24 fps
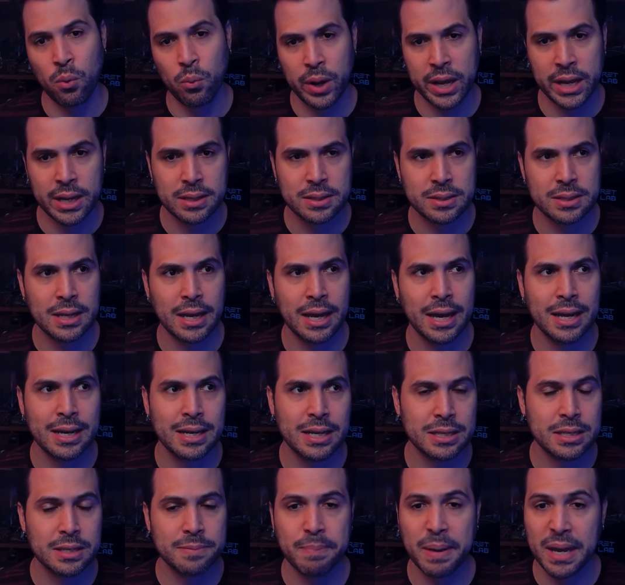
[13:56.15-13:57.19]
weeks, and
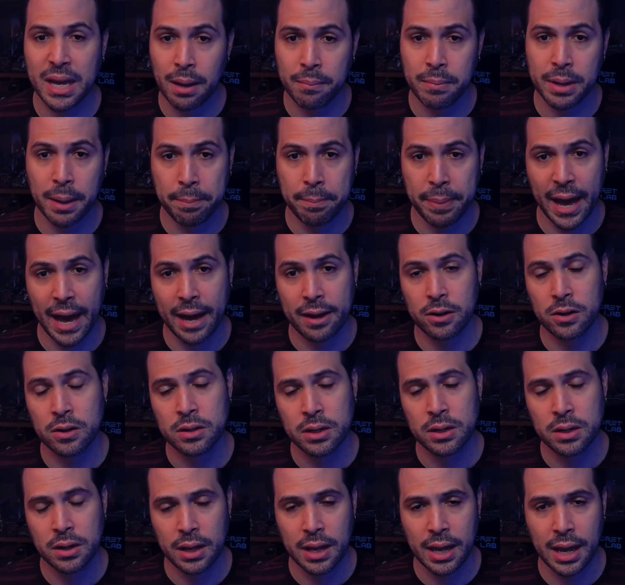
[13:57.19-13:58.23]
it's becoming a pattern.